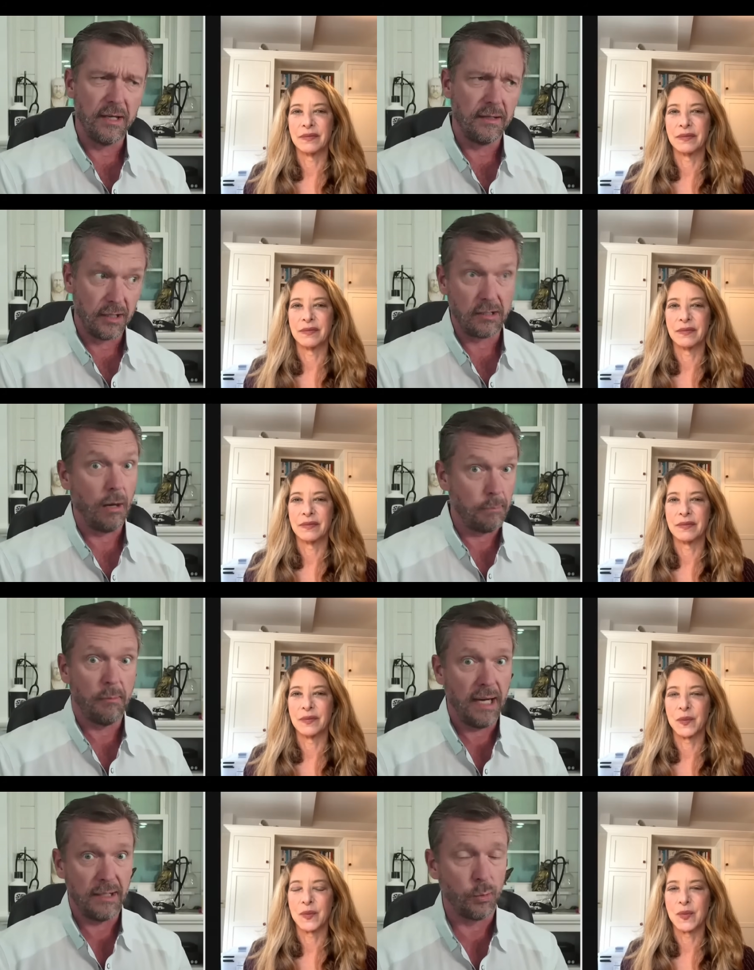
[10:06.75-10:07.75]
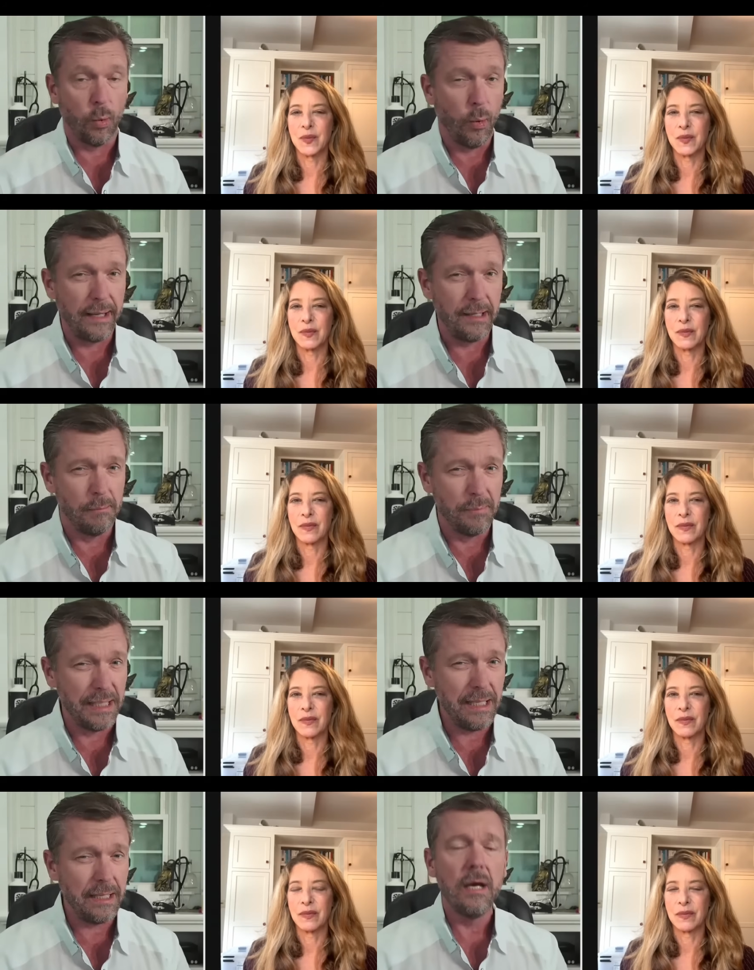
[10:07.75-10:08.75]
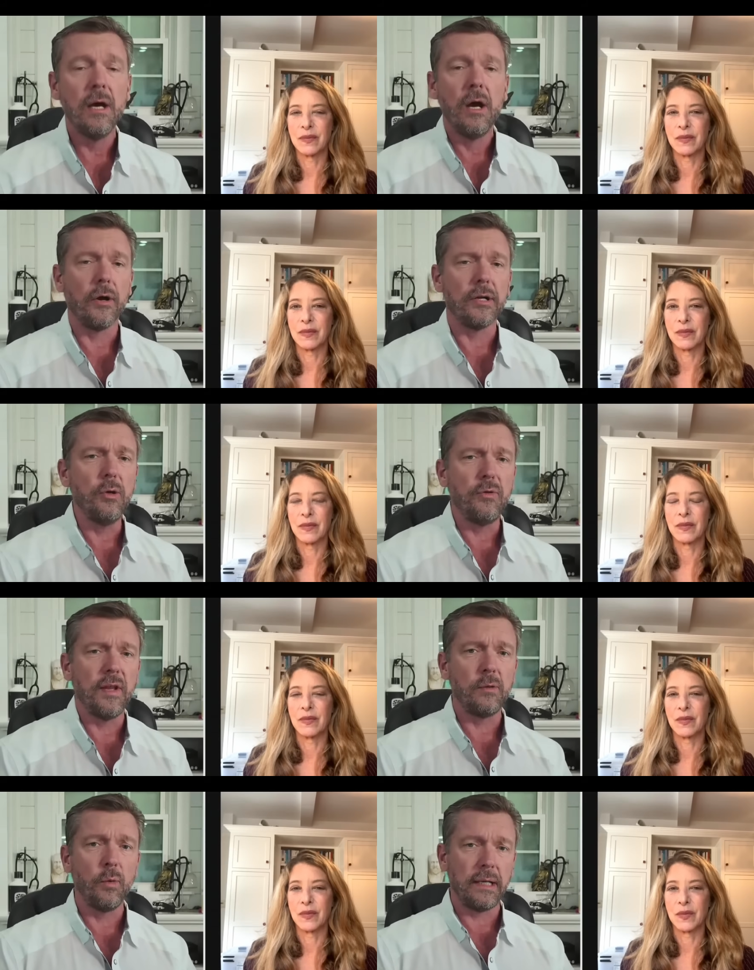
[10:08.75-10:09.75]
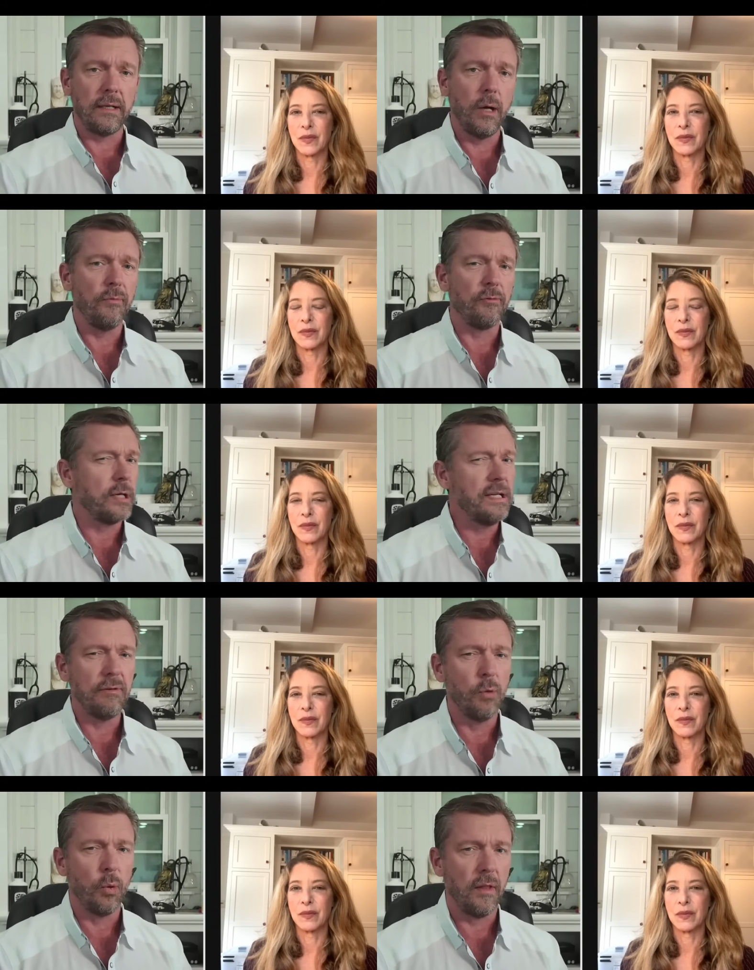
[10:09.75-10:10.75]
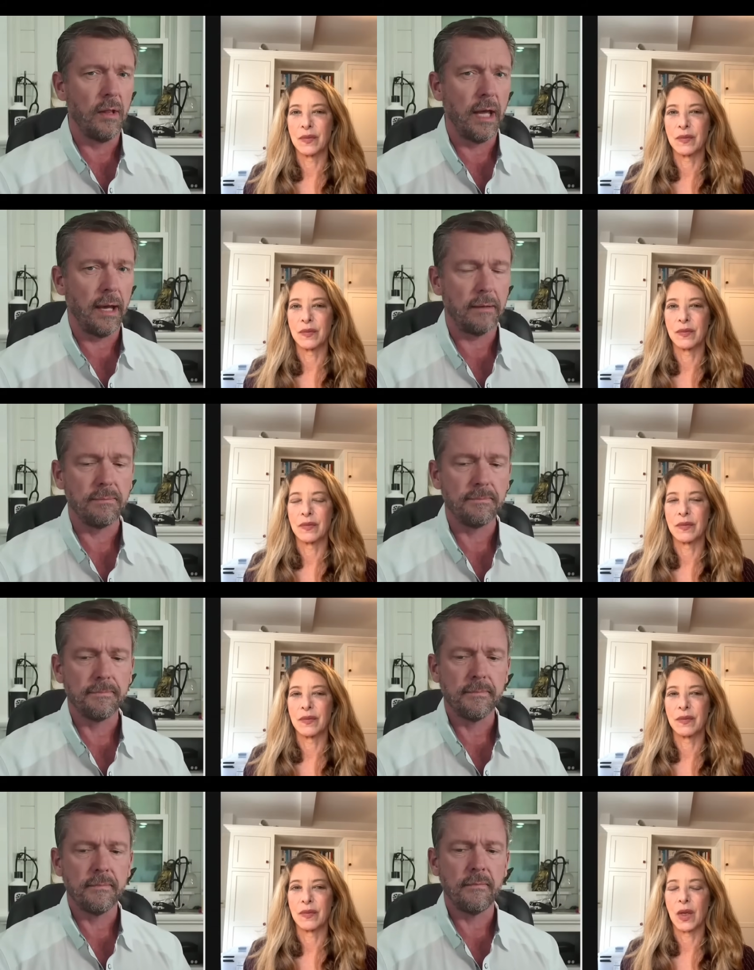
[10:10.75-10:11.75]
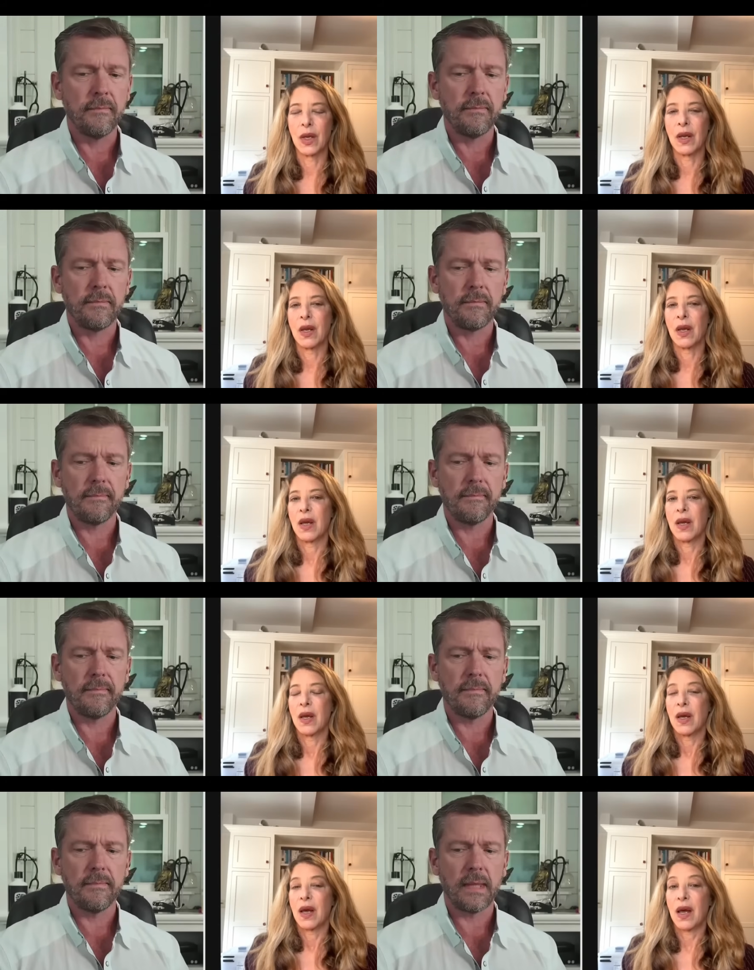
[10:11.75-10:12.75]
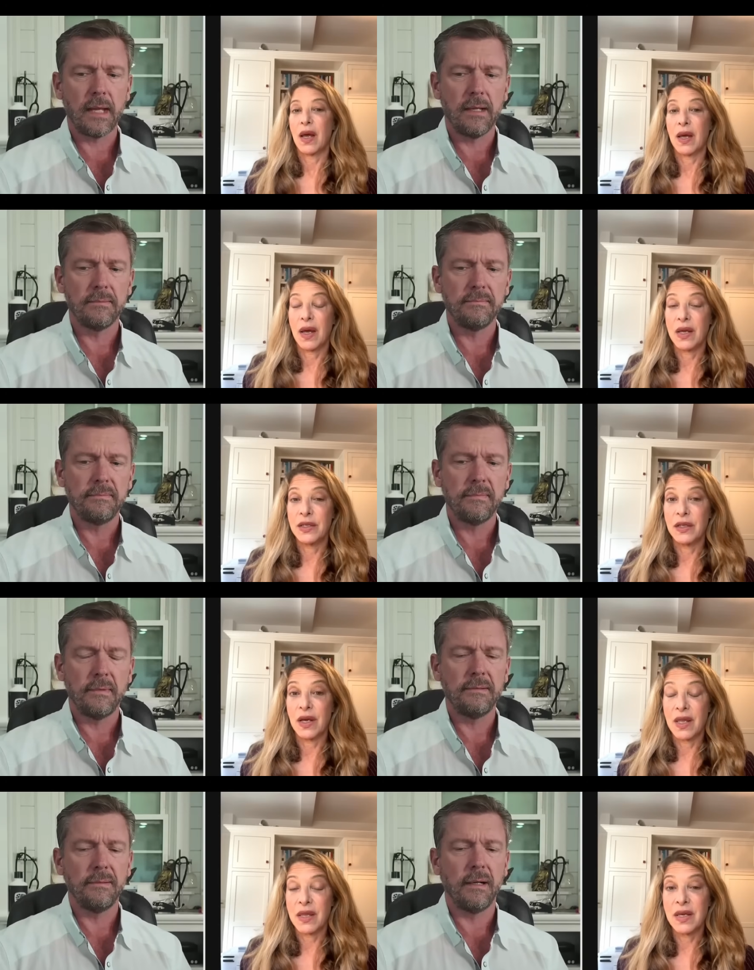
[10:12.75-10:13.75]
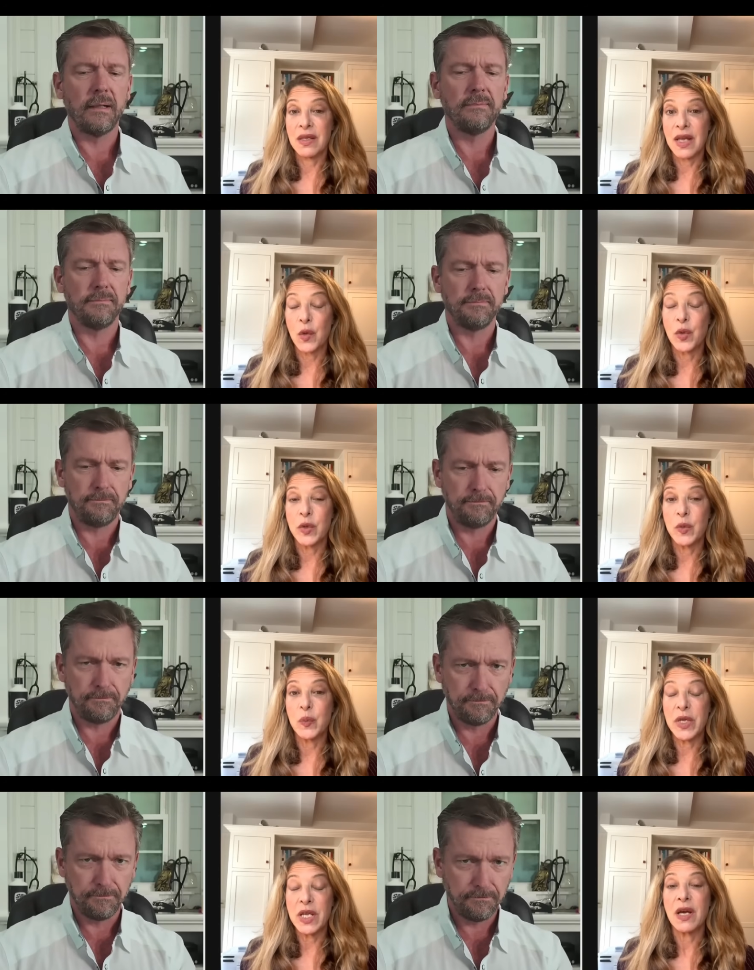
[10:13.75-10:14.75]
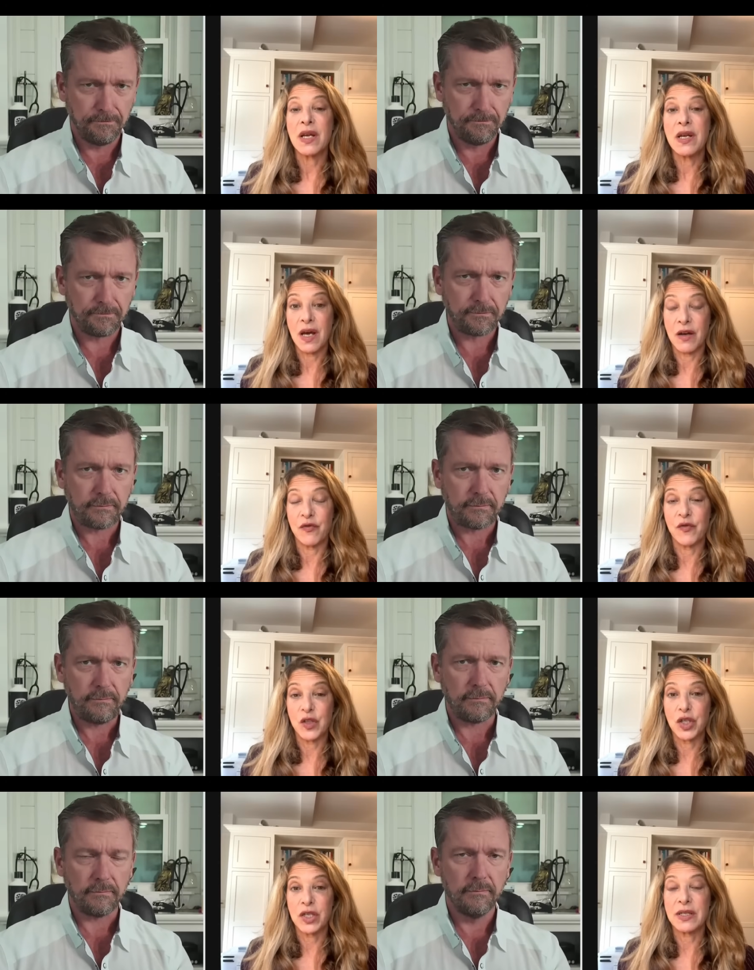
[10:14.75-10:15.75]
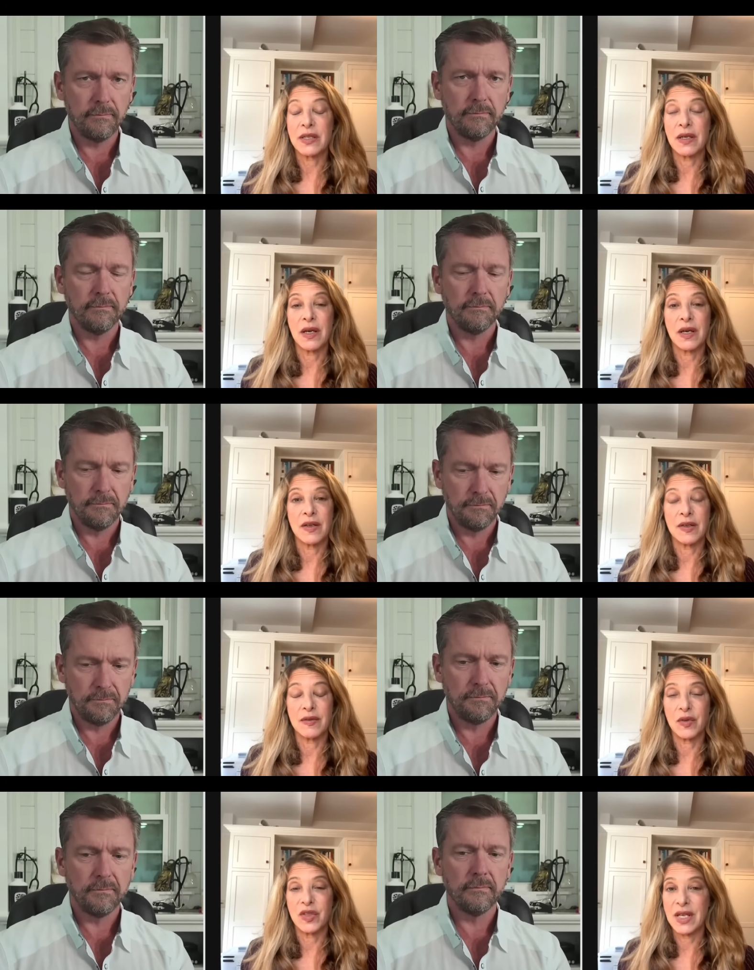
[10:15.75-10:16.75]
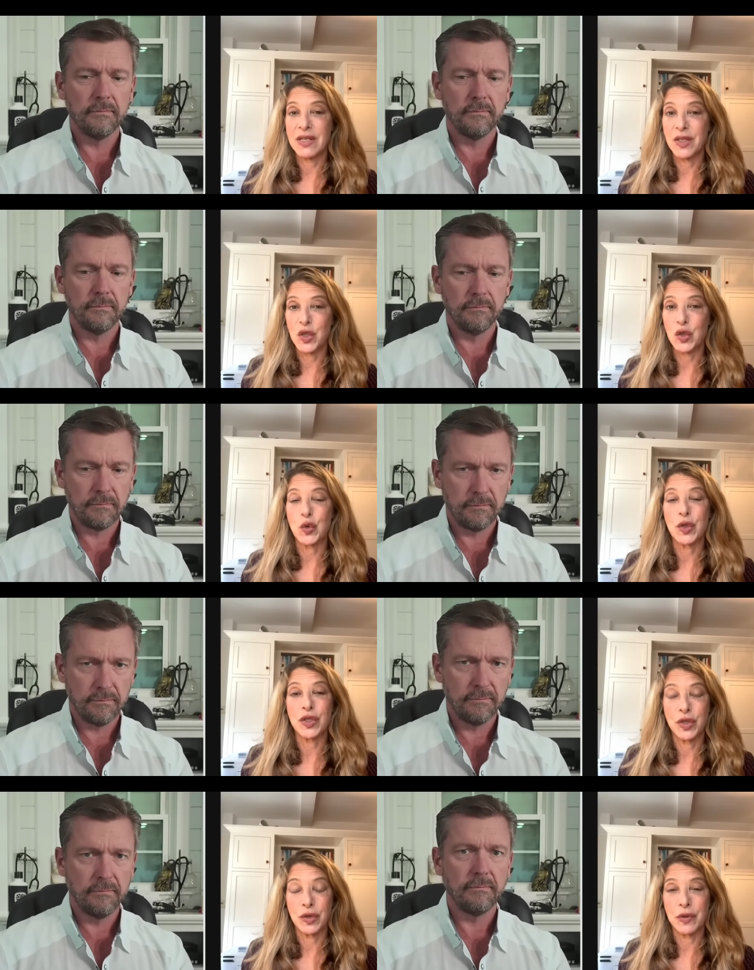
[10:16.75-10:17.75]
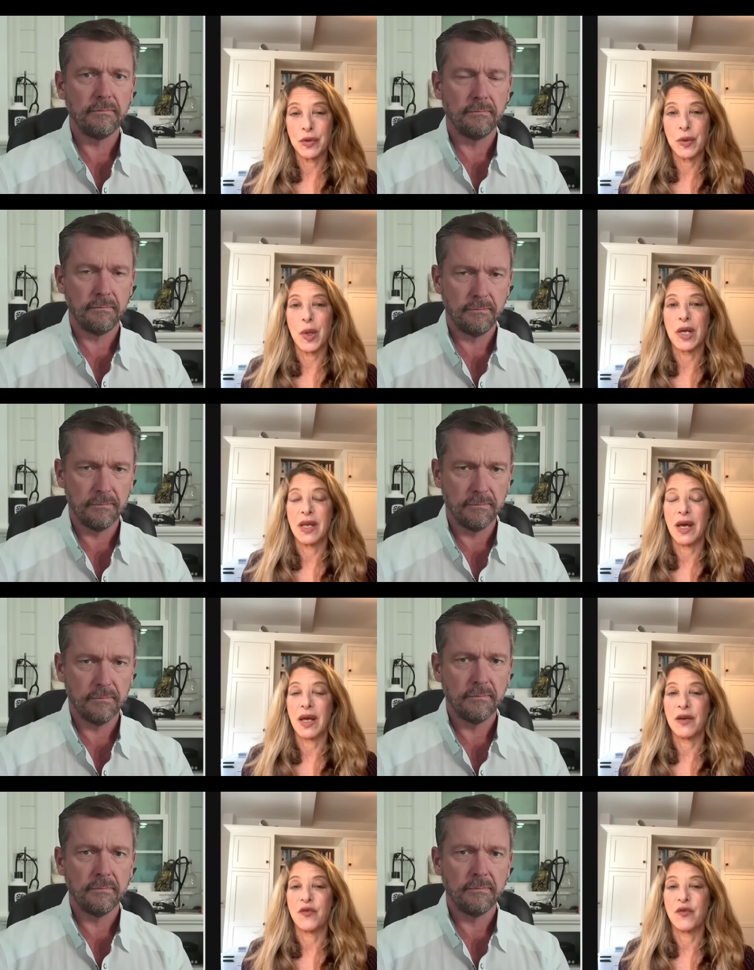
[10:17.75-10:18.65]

Speaker 1: the the compromise will wind up being, or do you think we can hope for even more than that?
Speaker 2: I I, I think that would be enough. Just a sentence or two that